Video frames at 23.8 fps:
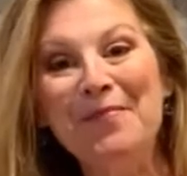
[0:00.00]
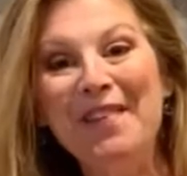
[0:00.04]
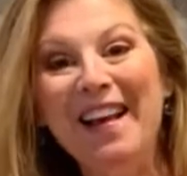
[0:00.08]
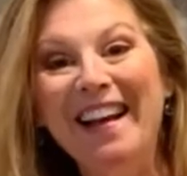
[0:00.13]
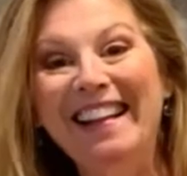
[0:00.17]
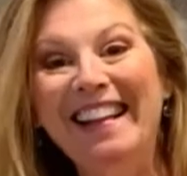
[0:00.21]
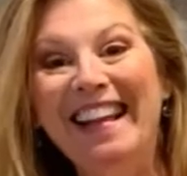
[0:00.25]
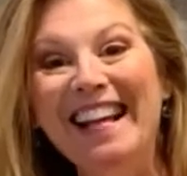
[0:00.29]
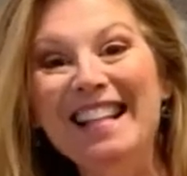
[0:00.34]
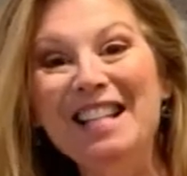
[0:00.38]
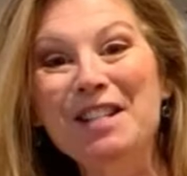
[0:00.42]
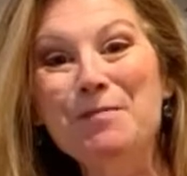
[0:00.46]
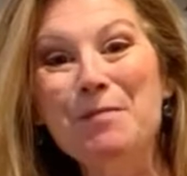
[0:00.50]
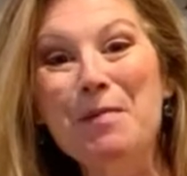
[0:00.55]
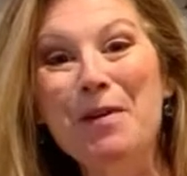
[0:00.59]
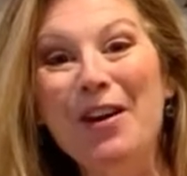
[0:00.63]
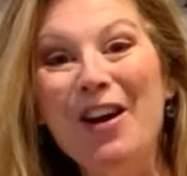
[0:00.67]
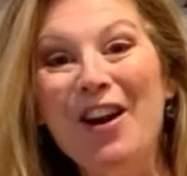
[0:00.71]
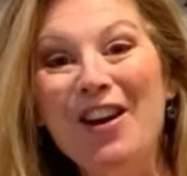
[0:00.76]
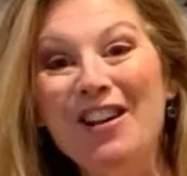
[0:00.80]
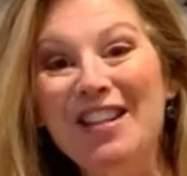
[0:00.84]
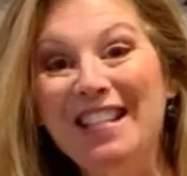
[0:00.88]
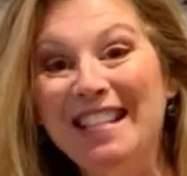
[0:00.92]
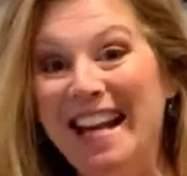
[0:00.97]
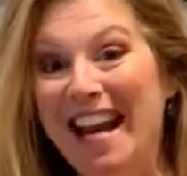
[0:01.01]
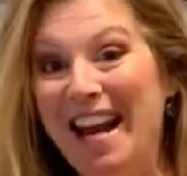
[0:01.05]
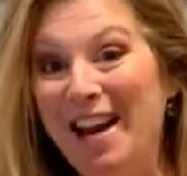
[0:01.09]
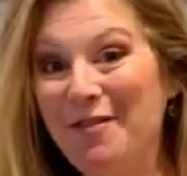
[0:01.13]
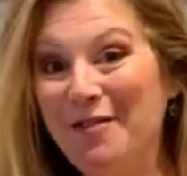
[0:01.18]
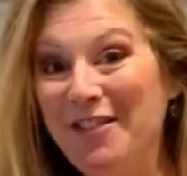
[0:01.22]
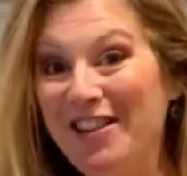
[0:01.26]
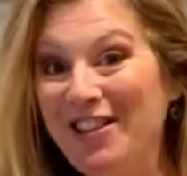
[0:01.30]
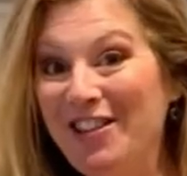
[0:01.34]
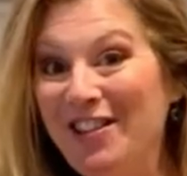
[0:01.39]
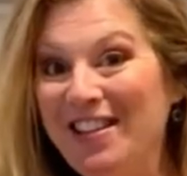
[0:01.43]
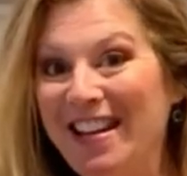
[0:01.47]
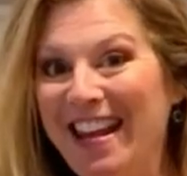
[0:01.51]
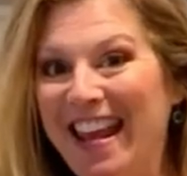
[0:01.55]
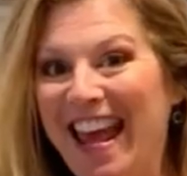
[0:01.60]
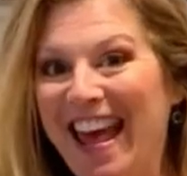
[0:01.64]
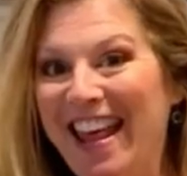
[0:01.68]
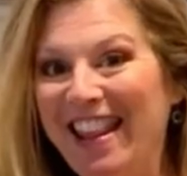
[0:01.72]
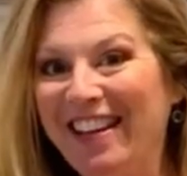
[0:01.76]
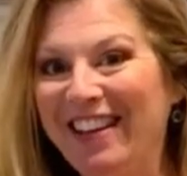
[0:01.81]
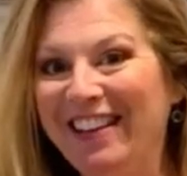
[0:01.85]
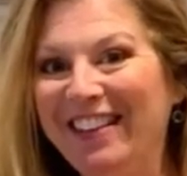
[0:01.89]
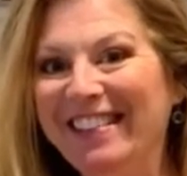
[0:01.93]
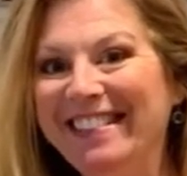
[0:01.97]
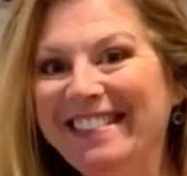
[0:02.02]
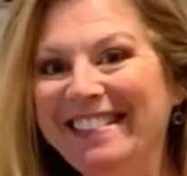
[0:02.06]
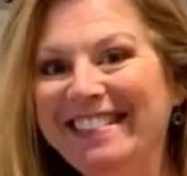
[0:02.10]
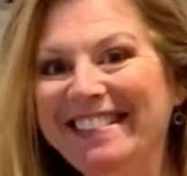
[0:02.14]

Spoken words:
let's put our sandwich together.